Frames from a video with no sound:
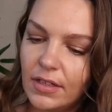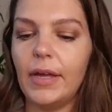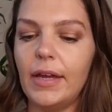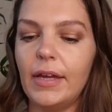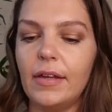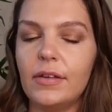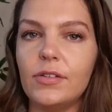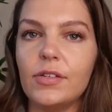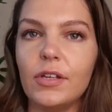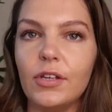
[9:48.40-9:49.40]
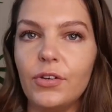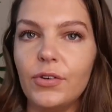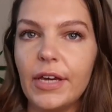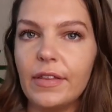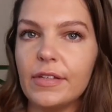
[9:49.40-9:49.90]
And you
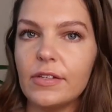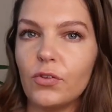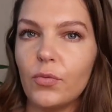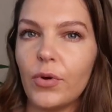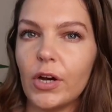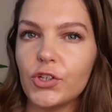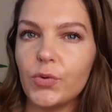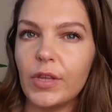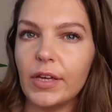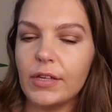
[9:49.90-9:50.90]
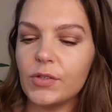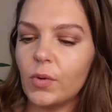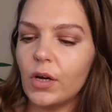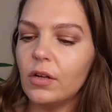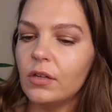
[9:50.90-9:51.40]
get this little brush with it as
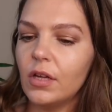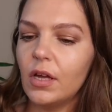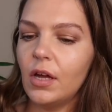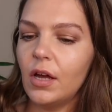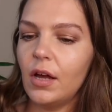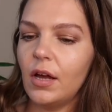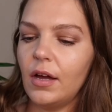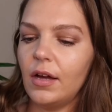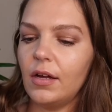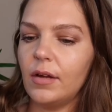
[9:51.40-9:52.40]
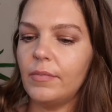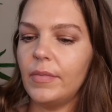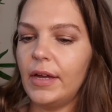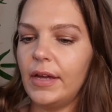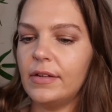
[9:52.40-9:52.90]
well,
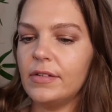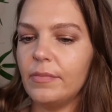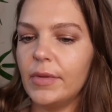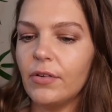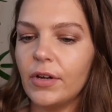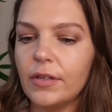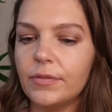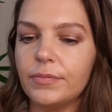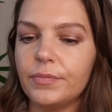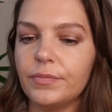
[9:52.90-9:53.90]
and a mirror.